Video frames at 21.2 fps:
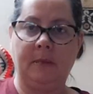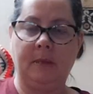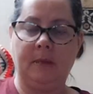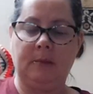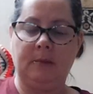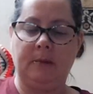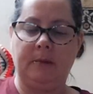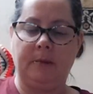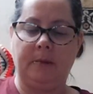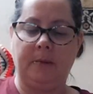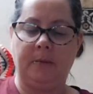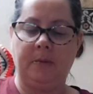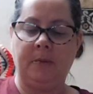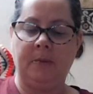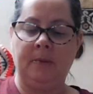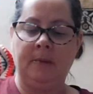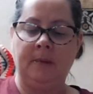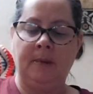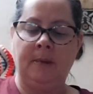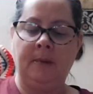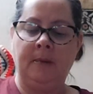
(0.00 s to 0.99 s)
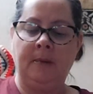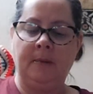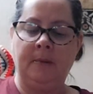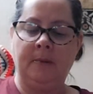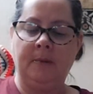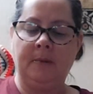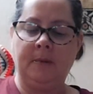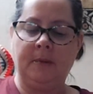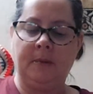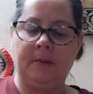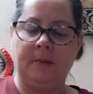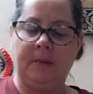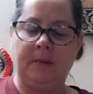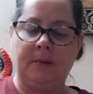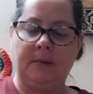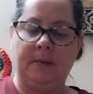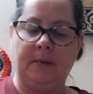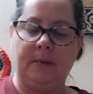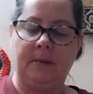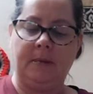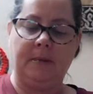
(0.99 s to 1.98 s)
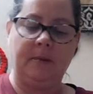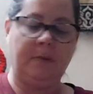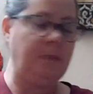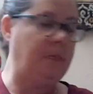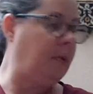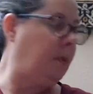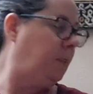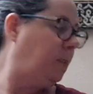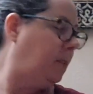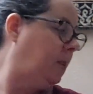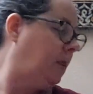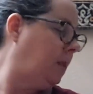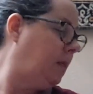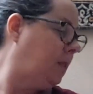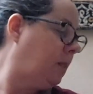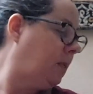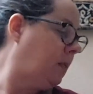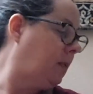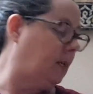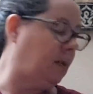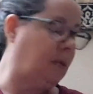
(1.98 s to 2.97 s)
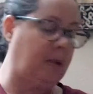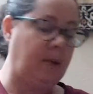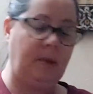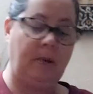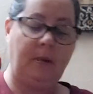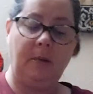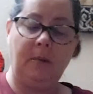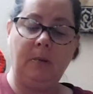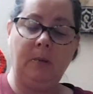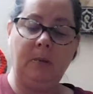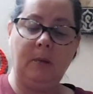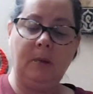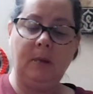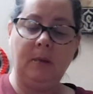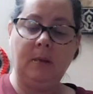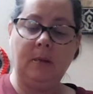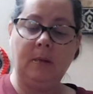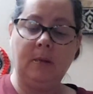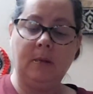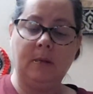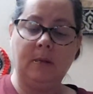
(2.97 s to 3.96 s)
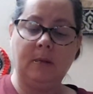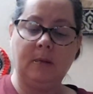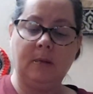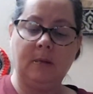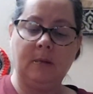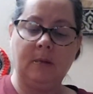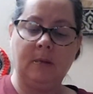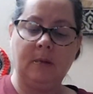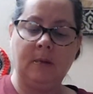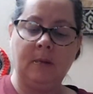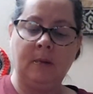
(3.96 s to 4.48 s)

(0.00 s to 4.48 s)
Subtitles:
I know. It's going to irritate some people that I do this